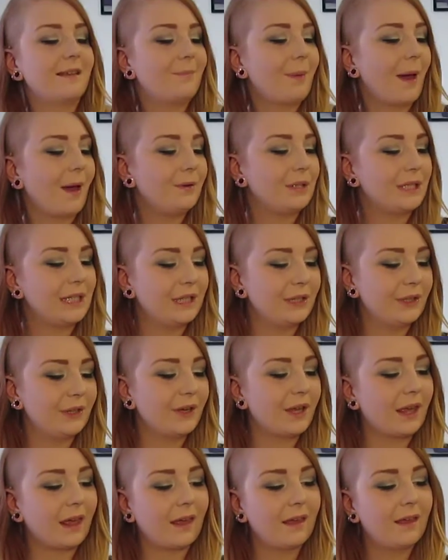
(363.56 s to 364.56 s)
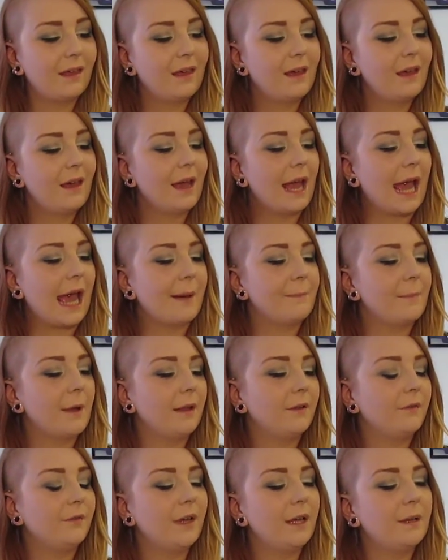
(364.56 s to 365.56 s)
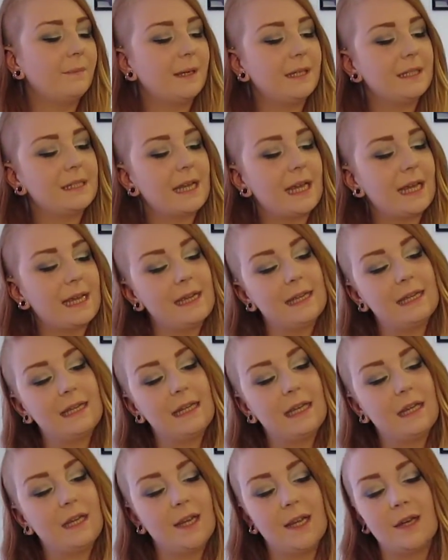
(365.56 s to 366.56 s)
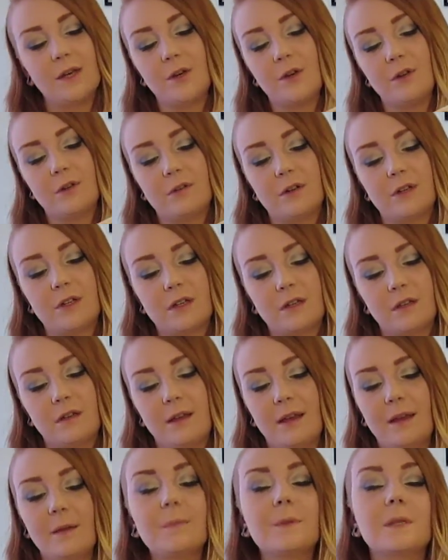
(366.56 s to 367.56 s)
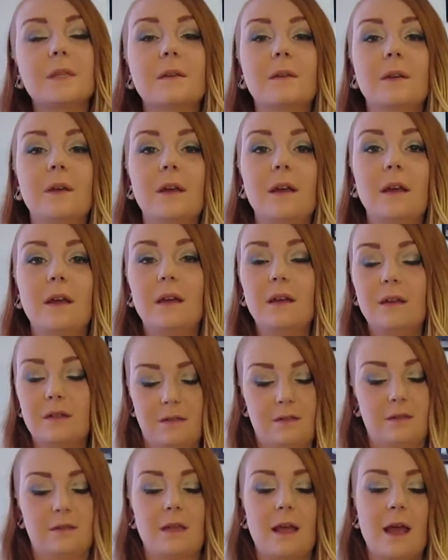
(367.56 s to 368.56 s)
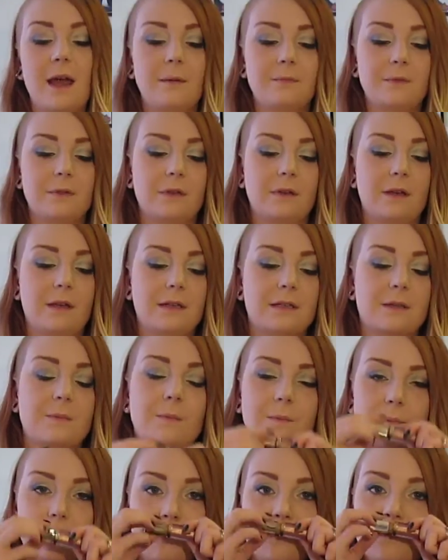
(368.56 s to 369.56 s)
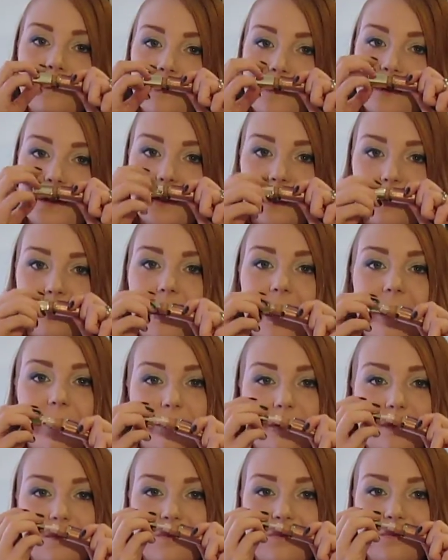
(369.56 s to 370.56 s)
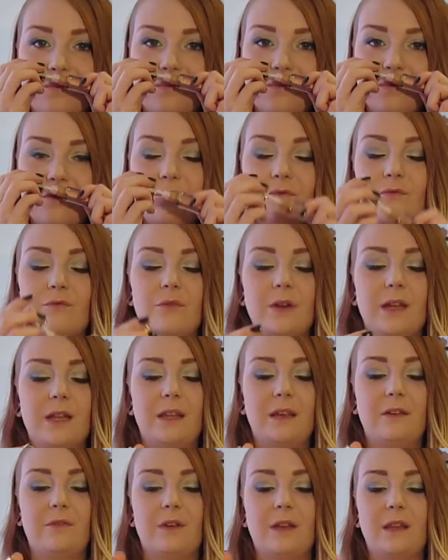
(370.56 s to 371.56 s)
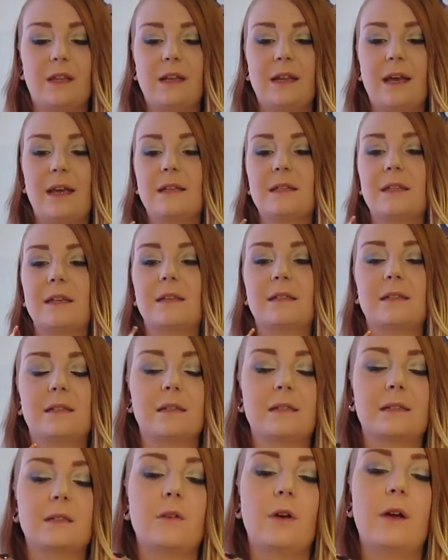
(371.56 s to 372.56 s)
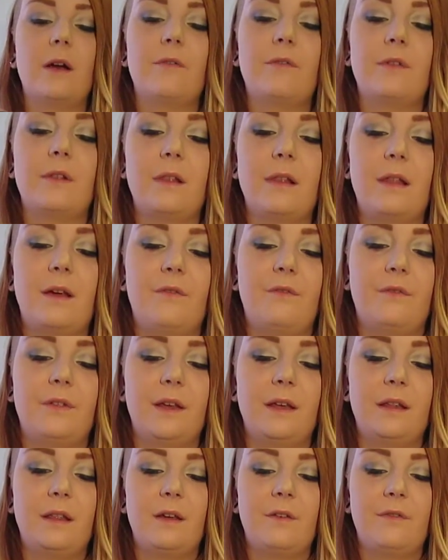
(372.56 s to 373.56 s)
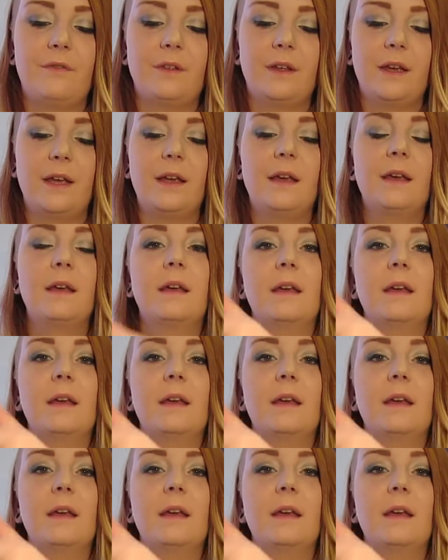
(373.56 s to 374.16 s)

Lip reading: pouty look. And vitamins A and E nourish the lips. So it's absolutely, smells really, really nice, and it's this sort of lovely, lovely